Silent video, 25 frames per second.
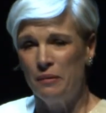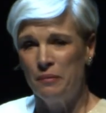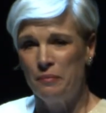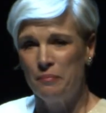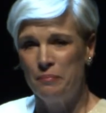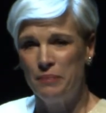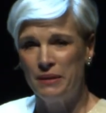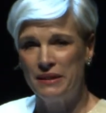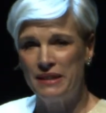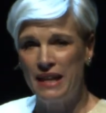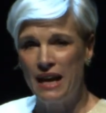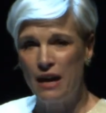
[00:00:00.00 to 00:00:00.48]

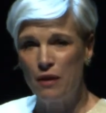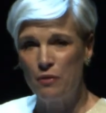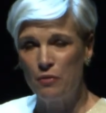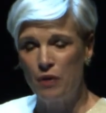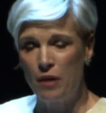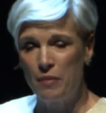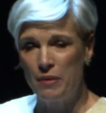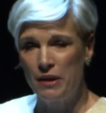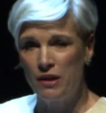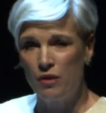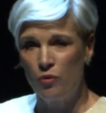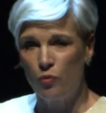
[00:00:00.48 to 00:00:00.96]
But
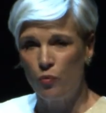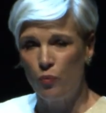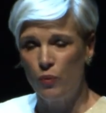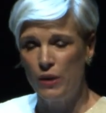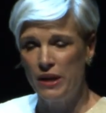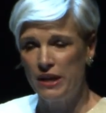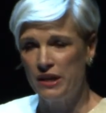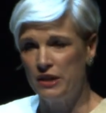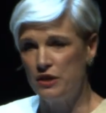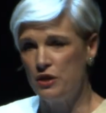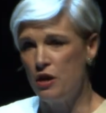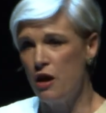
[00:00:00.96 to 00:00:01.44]
we
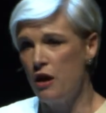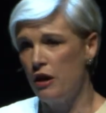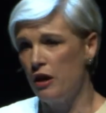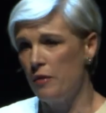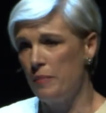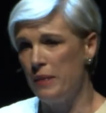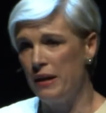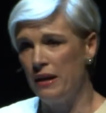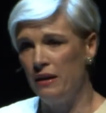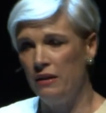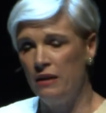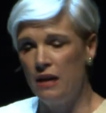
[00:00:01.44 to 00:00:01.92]
could talk
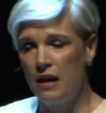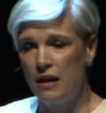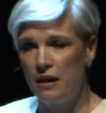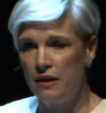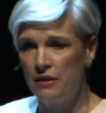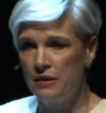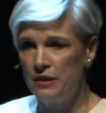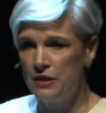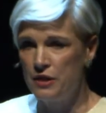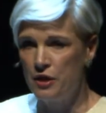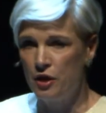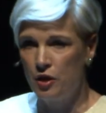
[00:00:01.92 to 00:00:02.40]
about a lot of
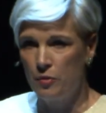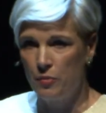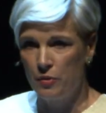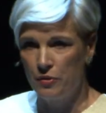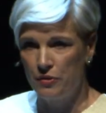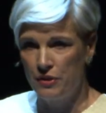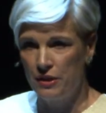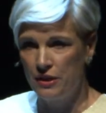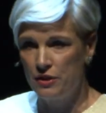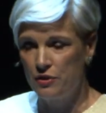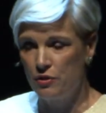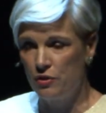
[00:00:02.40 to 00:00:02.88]
the terrible
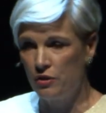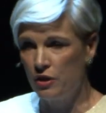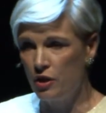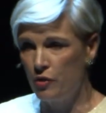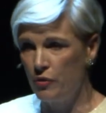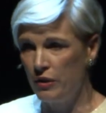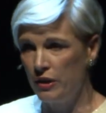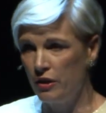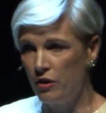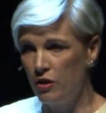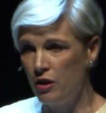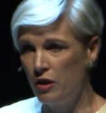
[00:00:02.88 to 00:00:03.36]
things that are
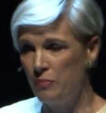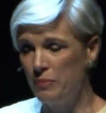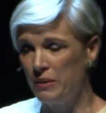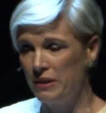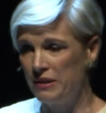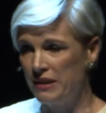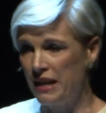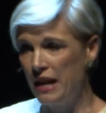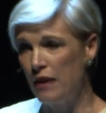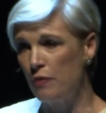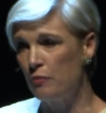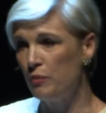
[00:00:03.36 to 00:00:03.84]
going on, but
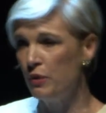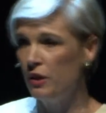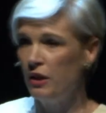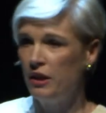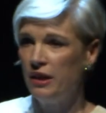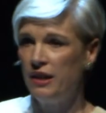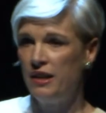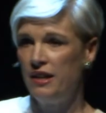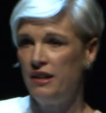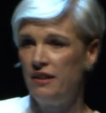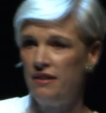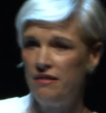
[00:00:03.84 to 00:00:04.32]
that
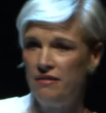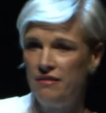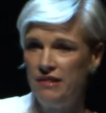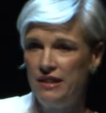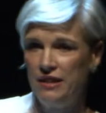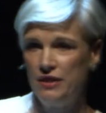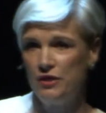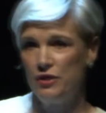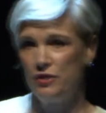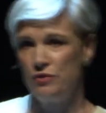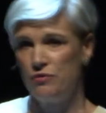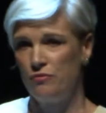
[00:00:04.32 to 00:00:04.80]
really
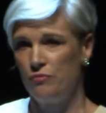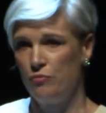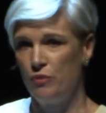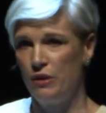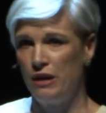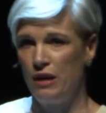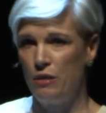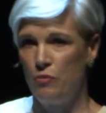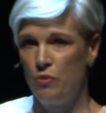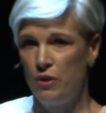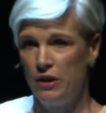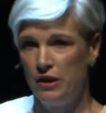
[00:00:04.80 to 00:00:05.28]
is what
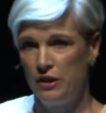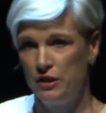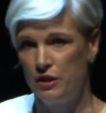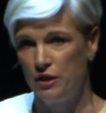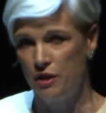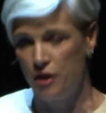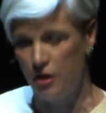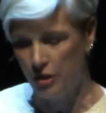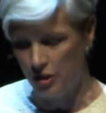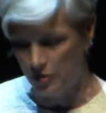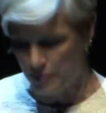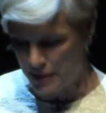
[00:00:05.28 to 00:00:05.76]
I wanted to
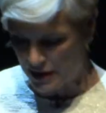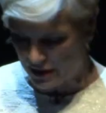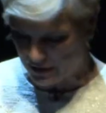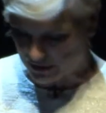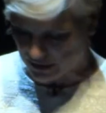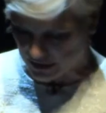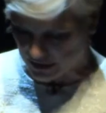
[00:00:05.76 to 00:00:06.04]
talk about